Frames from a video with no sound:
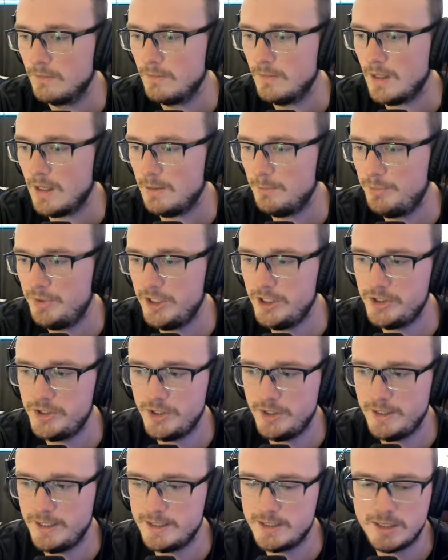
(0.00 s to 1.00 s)
I'm pretty
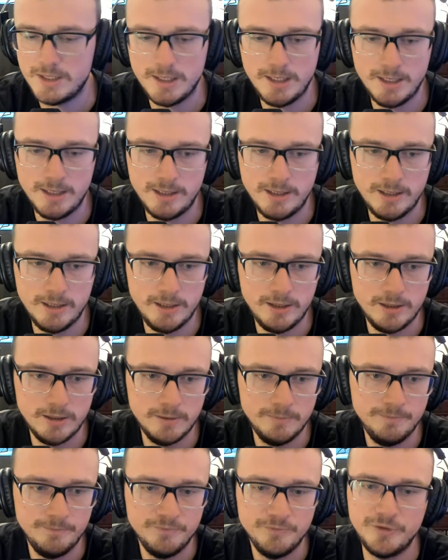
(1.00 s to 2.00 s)
sure that's the end
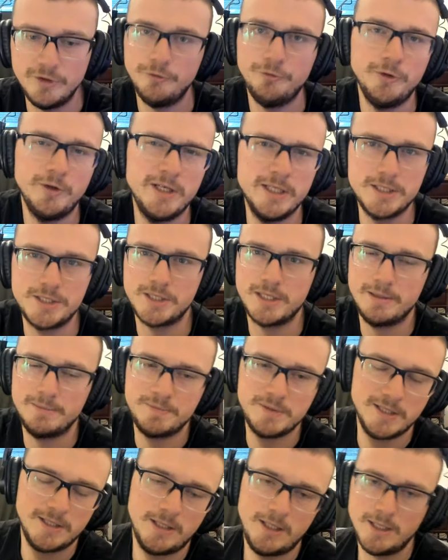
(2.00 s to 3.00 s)
here. Feel free to skip
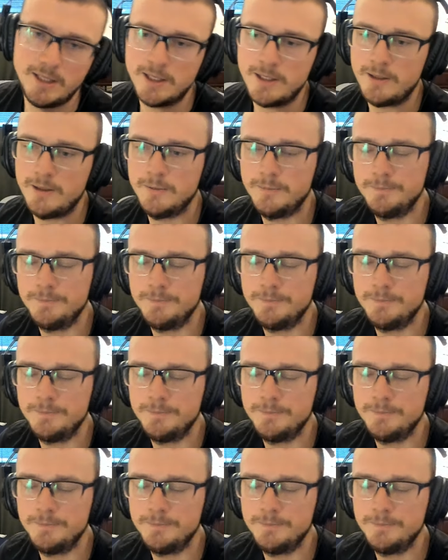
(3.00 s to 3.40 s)
to the end.